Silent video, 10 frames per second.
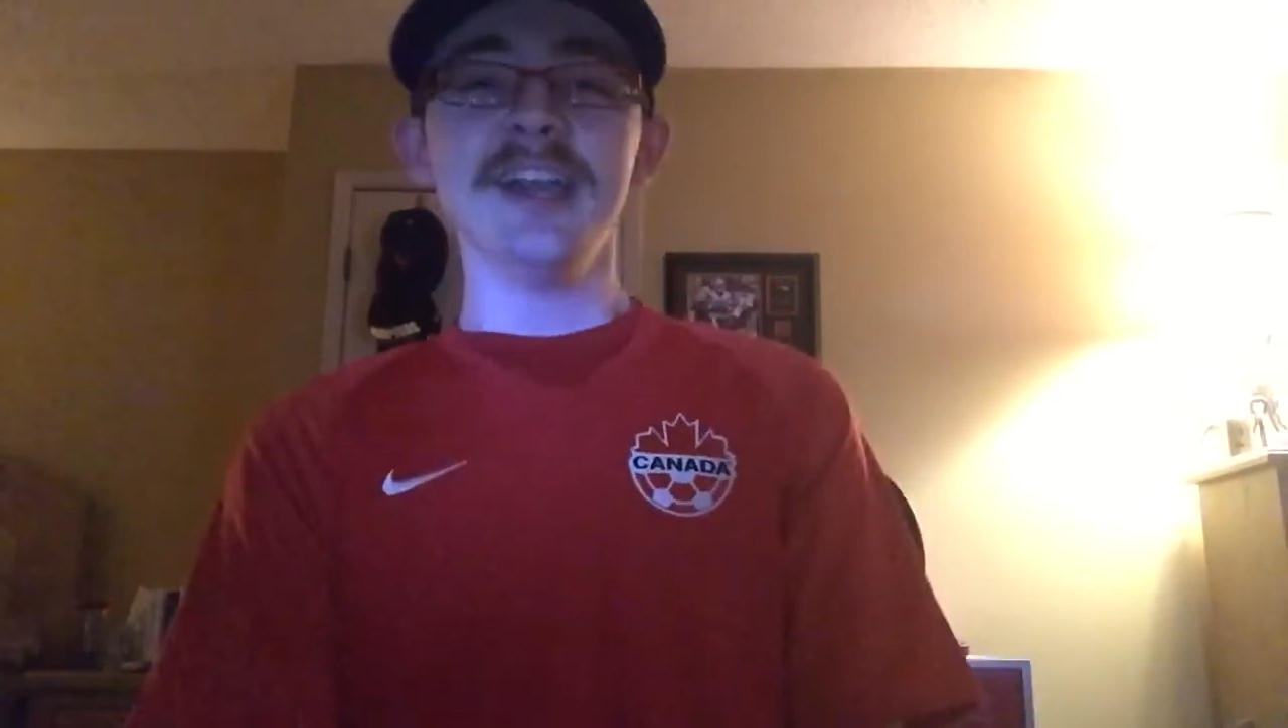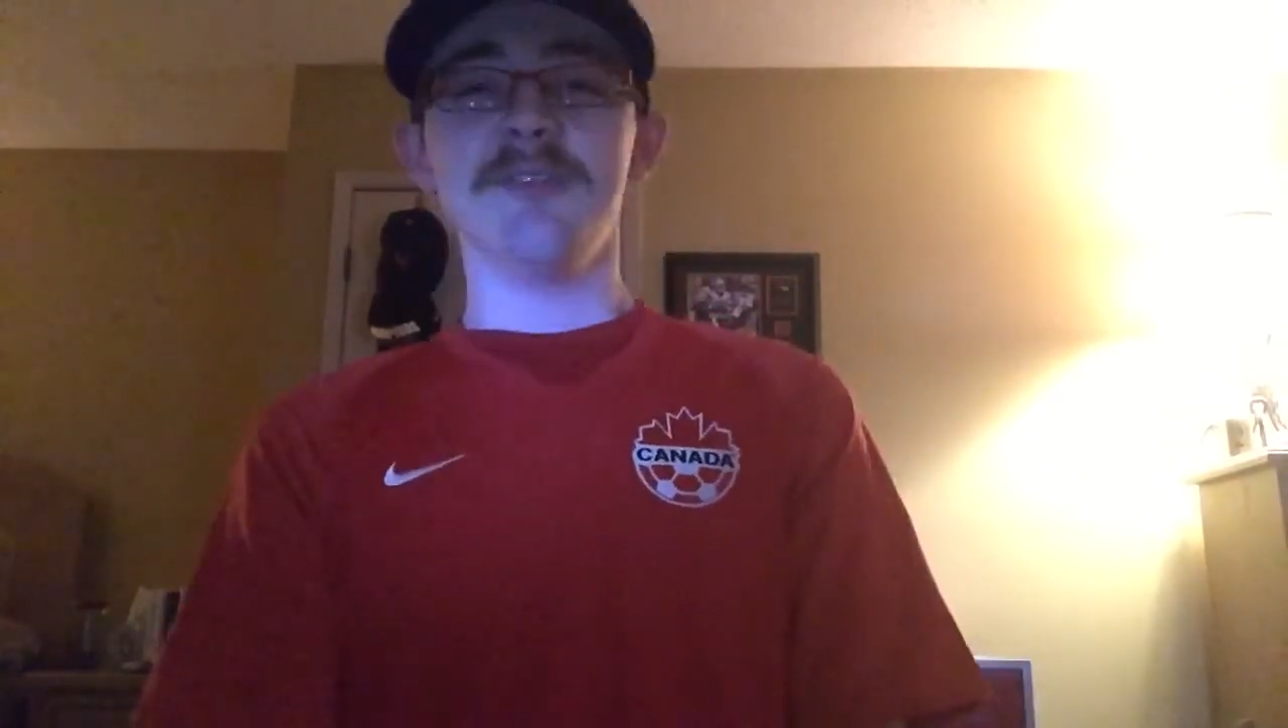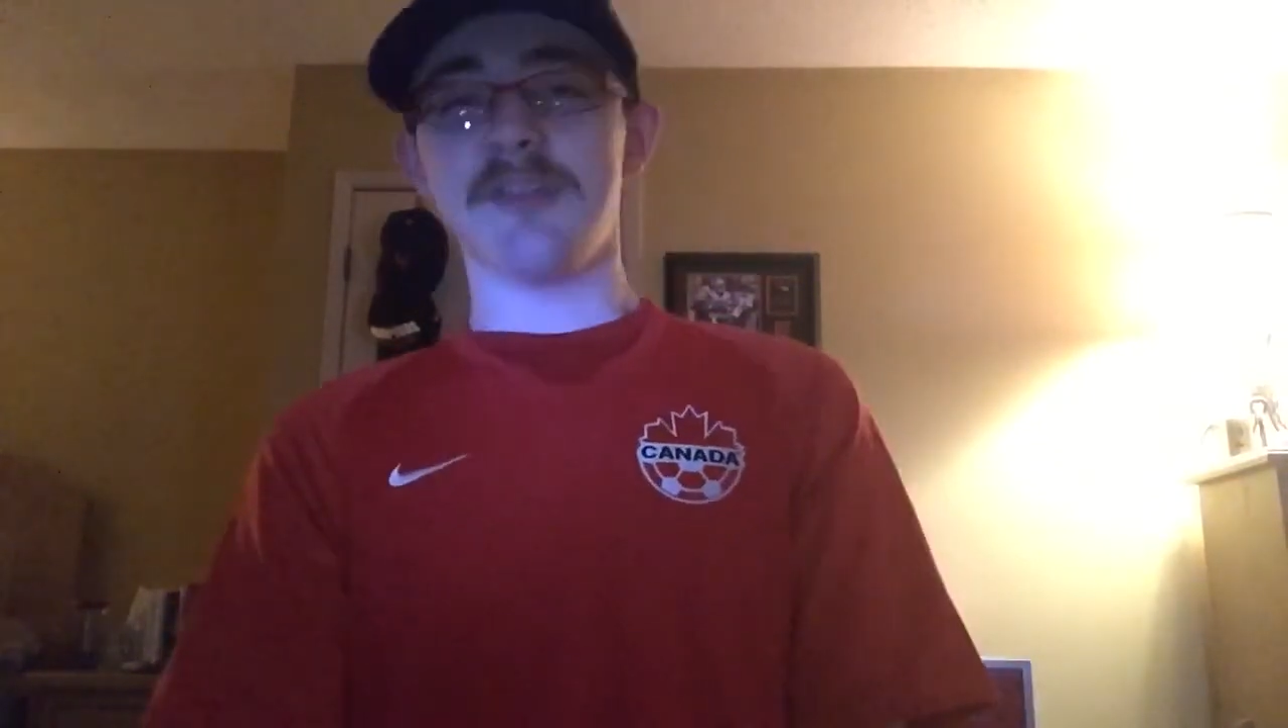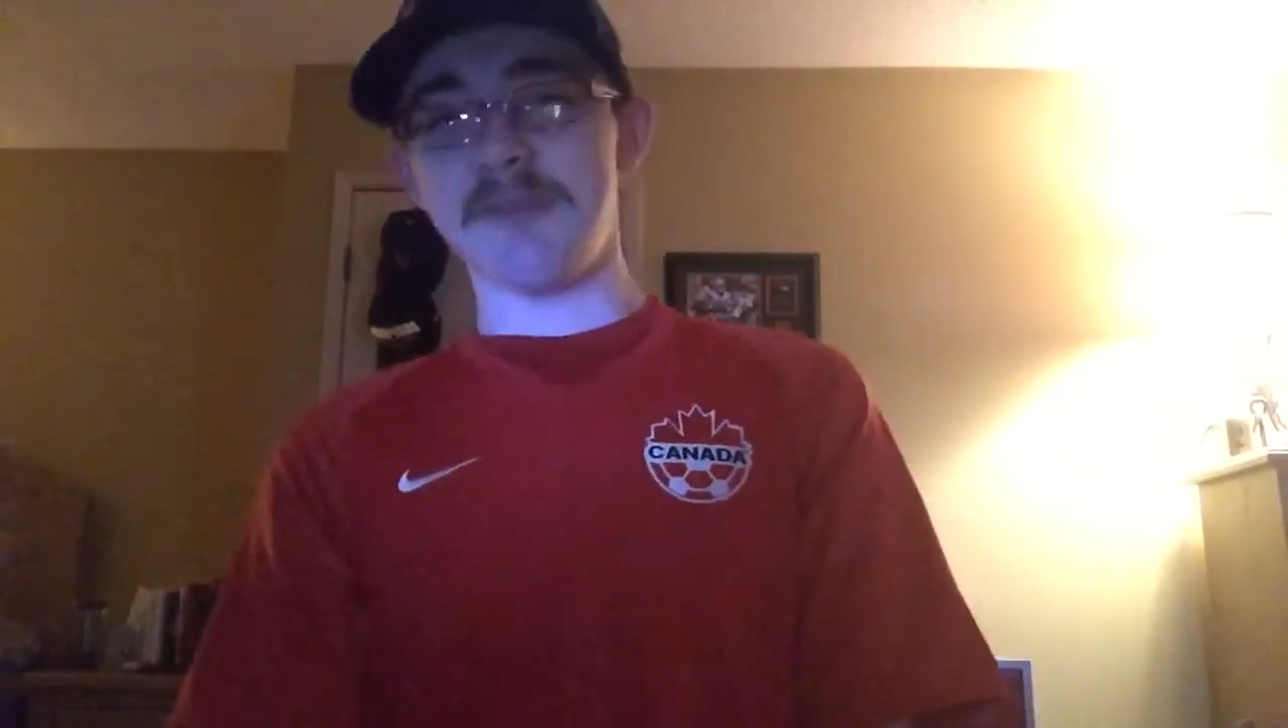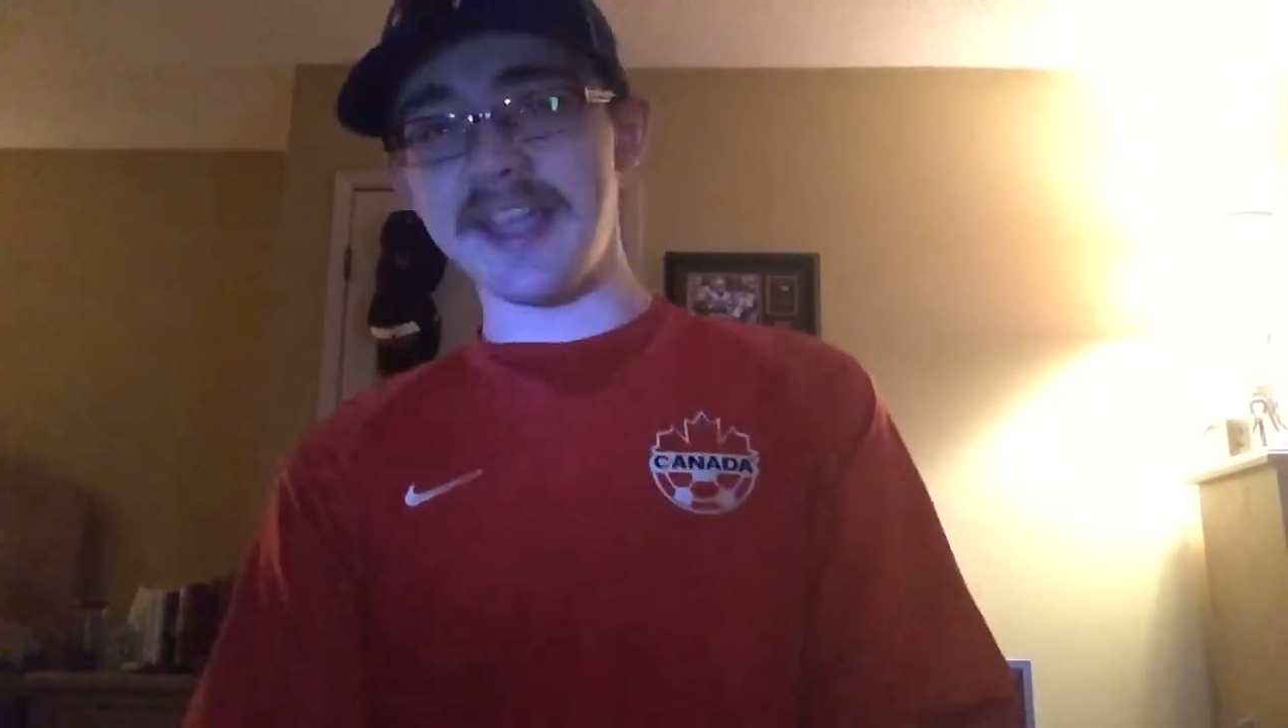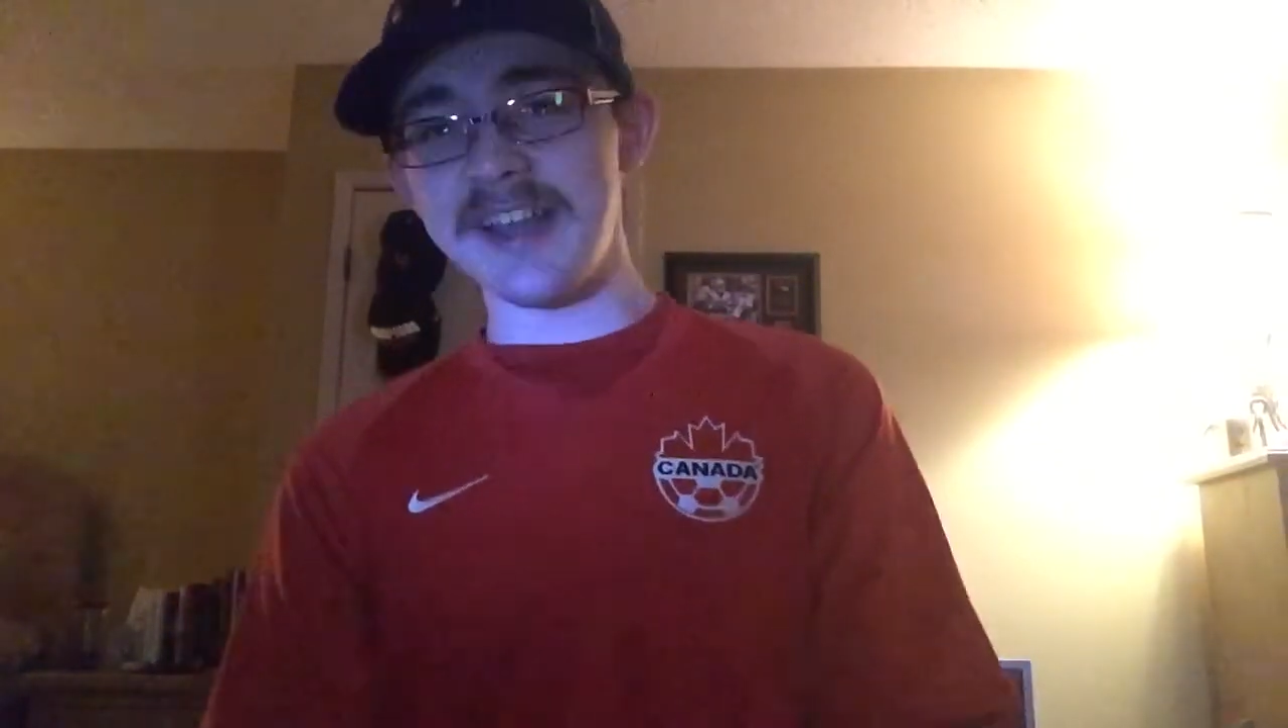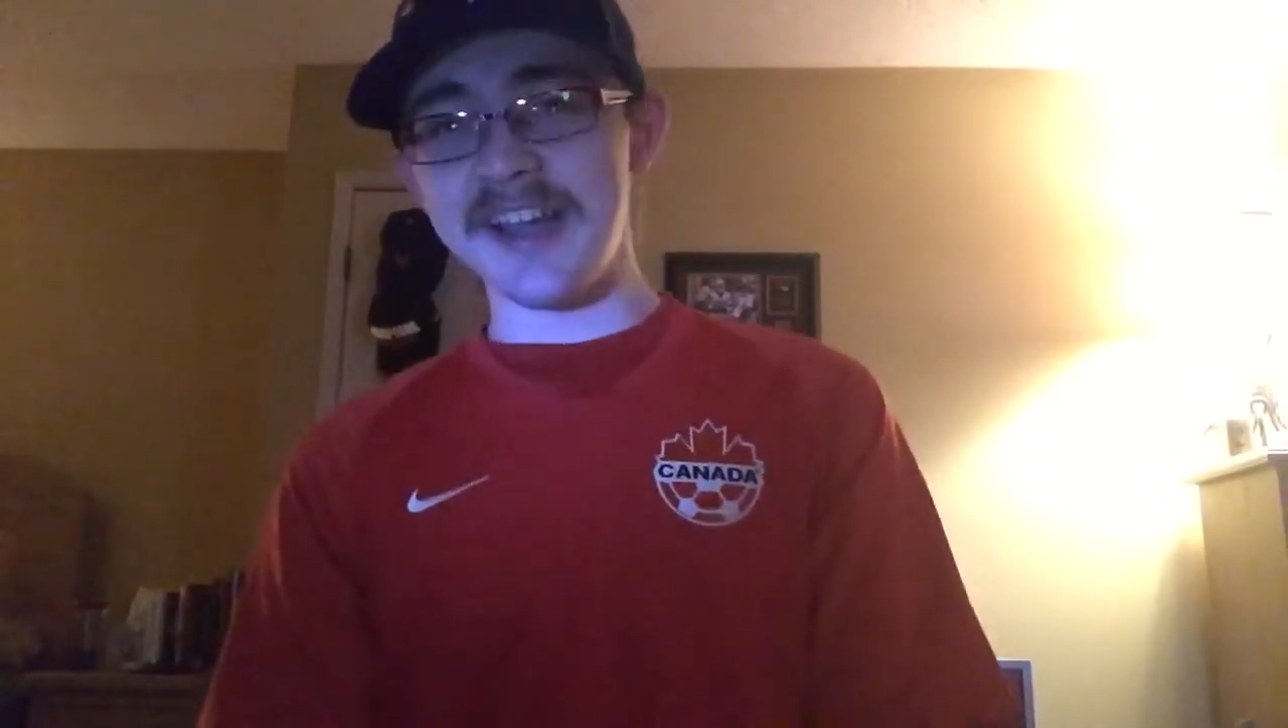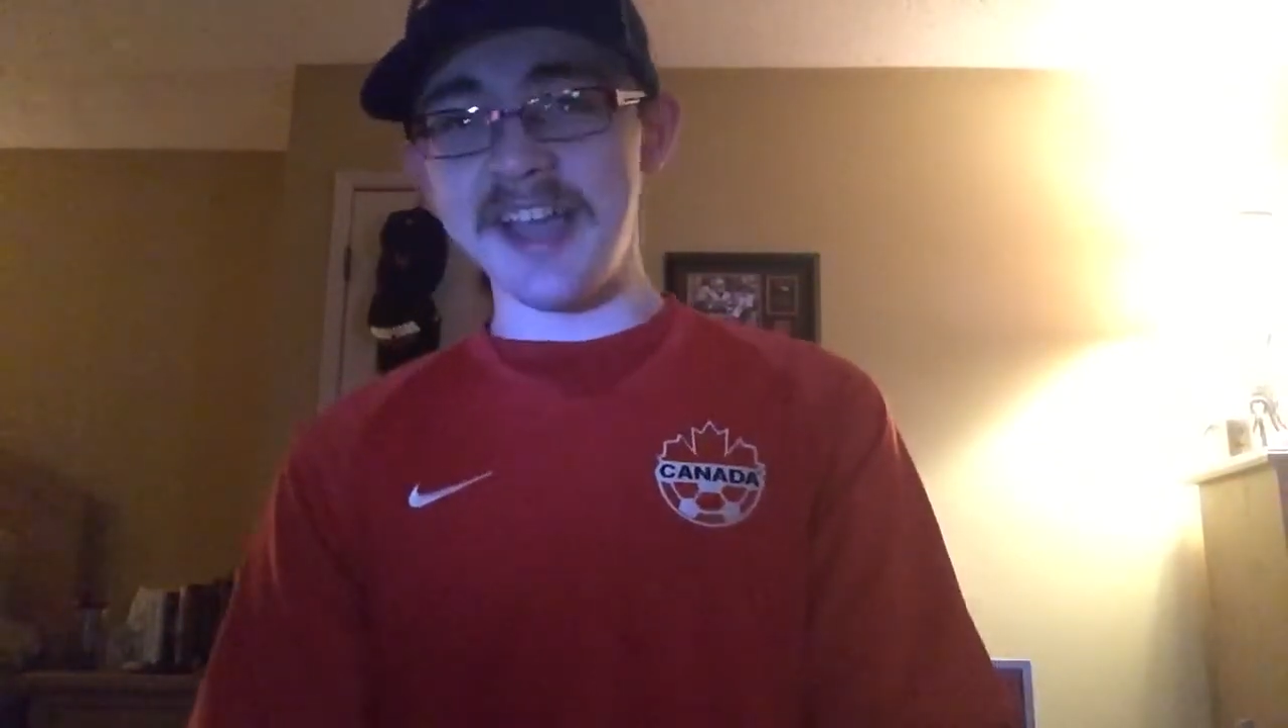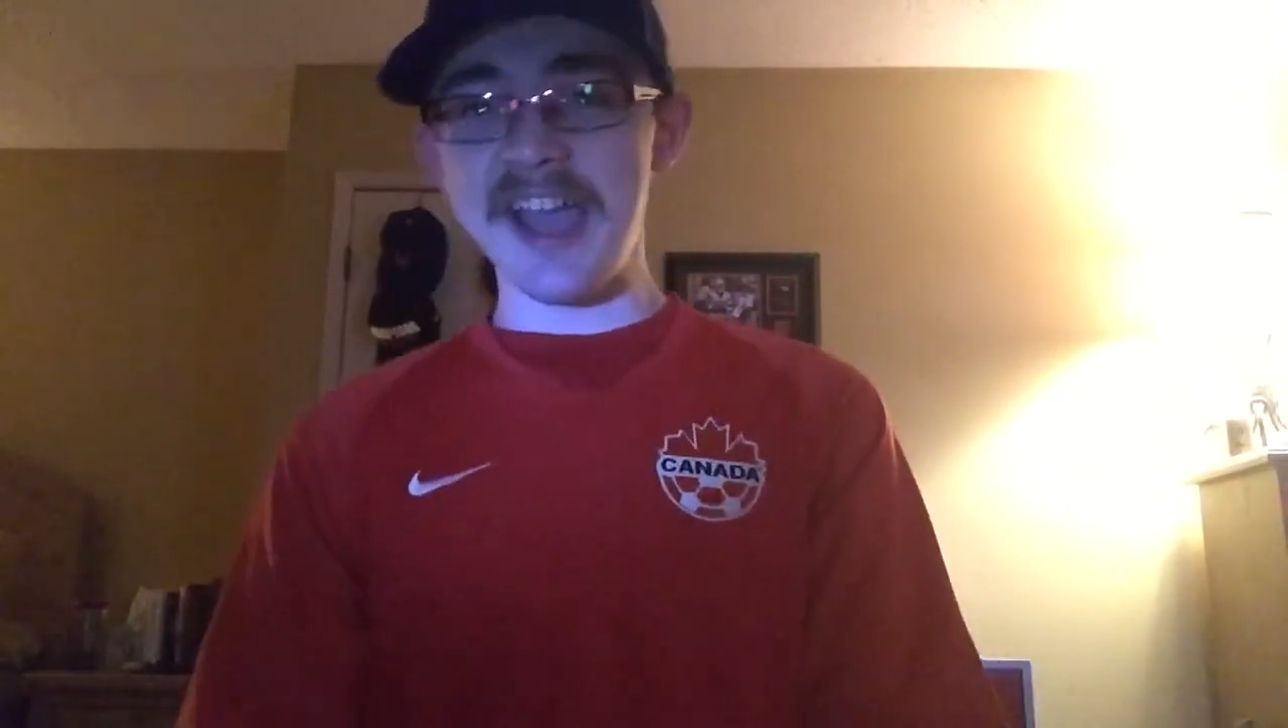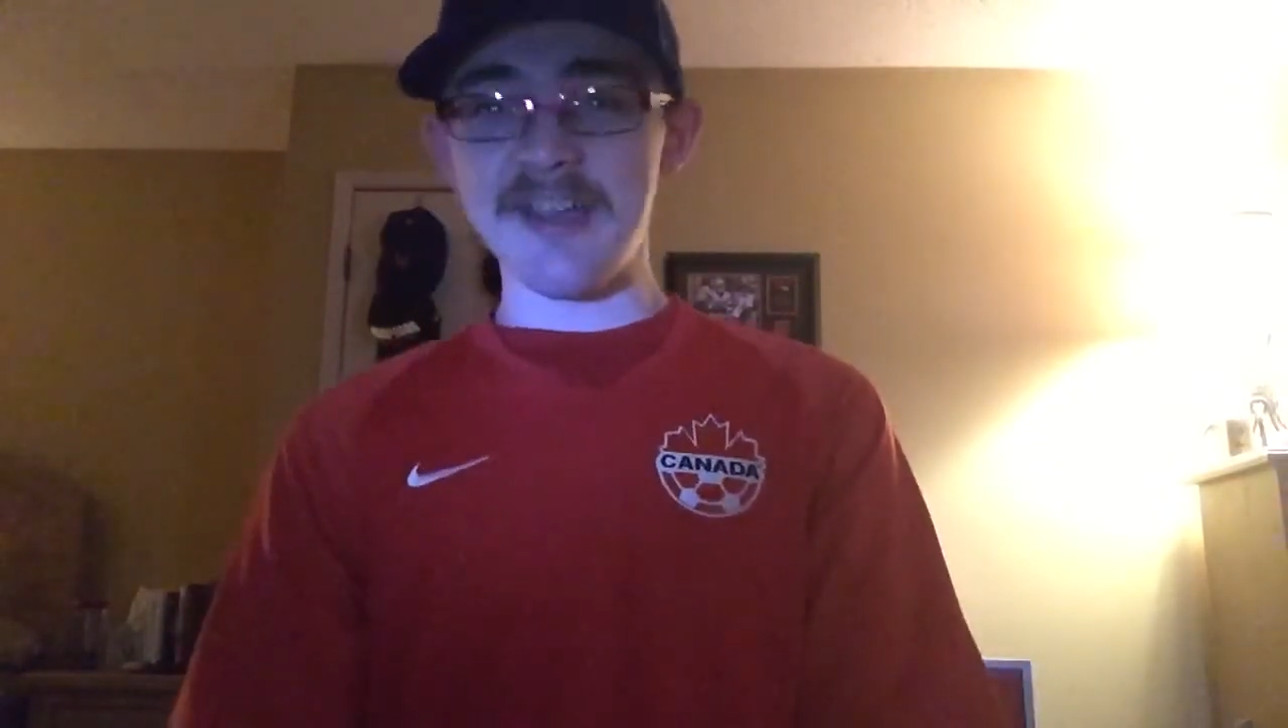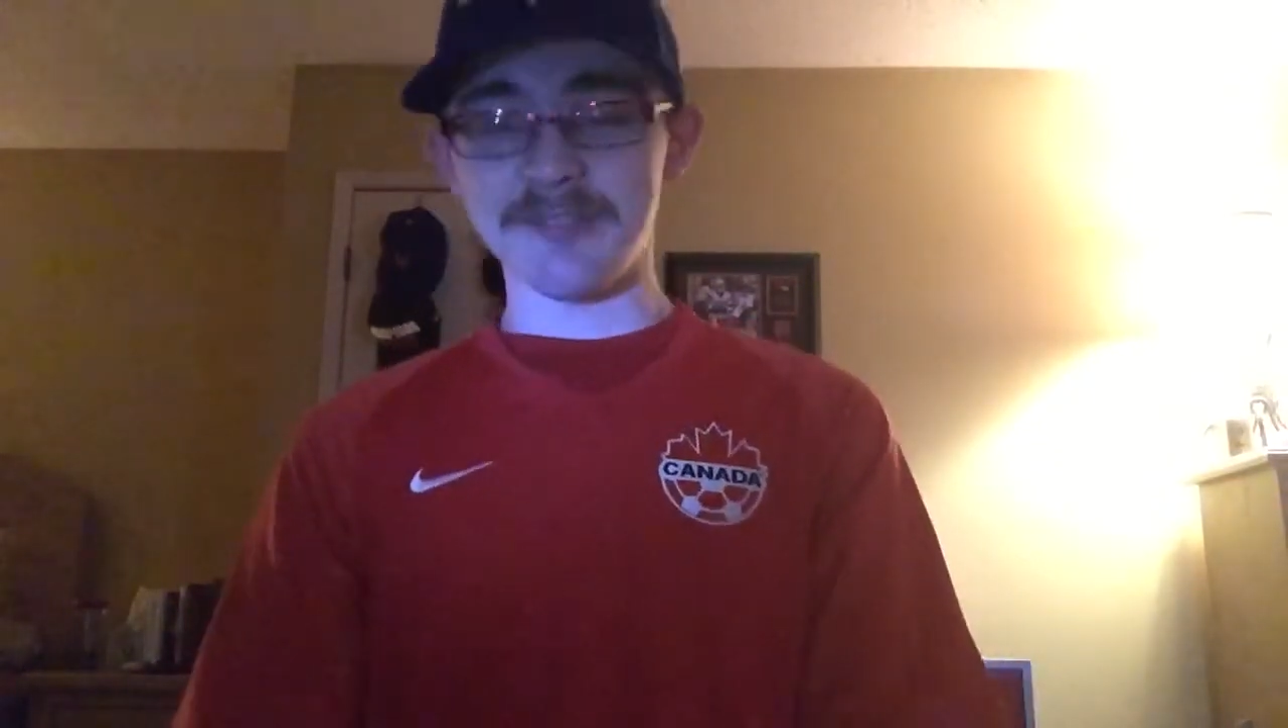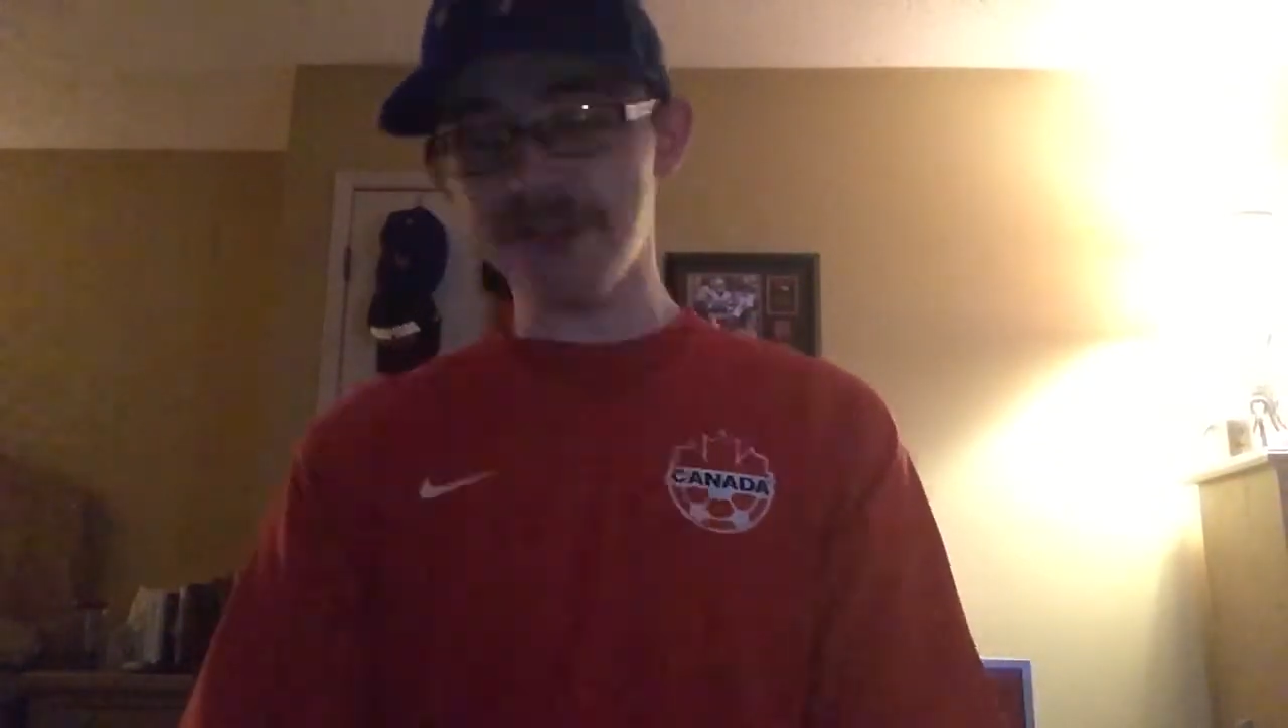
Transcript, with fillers: We may not have